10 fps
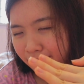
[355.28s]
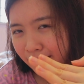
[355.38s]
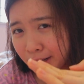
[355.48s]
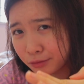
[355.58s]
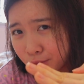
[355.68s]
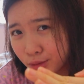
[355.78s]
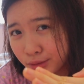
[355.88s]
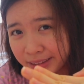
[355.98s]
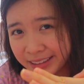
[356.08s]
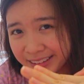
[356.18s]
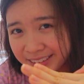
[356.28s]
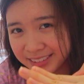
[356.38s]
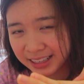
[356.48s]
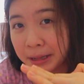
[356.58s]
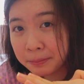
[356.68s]
have two
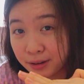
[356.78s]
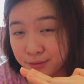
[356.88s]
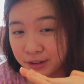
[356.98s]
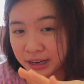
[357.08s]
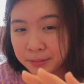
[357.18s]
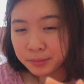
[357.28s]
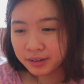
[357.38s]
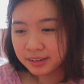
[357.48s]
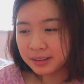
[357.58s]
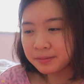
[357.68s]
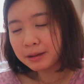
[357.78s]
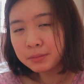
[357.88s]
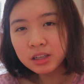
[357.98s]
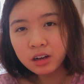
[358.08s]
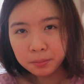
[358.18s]
needles in my freaking body. I
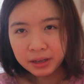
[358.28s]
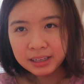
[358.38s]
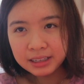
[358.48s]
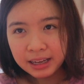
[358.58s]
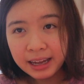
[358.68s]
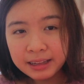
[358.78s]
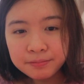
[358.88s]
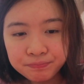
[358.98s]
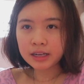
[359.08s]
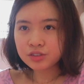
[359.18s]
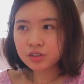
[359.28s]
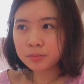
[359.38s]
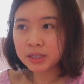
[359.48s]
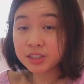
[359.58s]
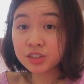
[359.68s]
mean, on my head. I saw
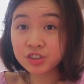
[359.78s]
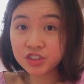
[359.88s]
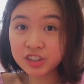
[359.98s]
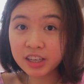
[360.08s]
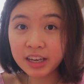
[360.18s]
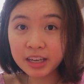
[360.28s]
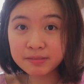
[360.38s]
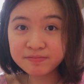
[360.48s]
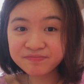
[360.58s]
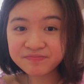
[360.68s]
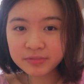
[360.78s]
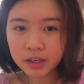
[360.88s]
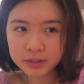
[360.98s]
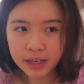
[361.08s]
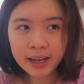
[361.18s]
my surgeon came.
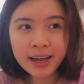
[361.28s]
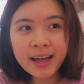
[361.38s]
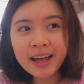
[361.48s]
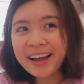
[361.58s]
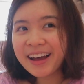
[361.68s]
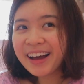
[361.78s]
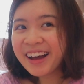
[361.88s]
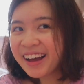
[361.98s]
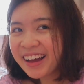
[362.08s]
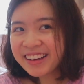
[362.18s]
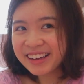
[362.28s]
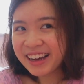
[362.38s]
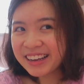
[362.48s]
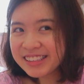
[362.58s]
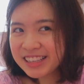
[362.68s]
I was like, ah,
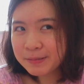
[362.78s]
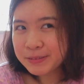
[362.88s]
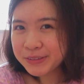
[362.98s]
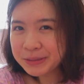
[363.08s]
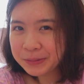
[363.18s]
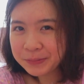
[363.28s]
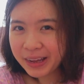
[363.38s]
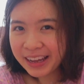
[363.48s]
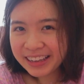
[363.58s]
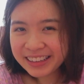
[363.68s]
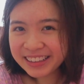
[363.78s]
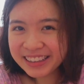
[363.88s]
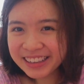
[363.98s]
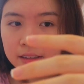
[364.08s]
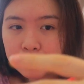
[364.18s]
guys, I'm still awake.
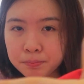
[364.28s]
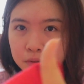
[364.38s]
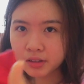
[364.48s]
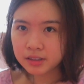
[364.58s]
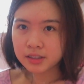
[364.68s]
They put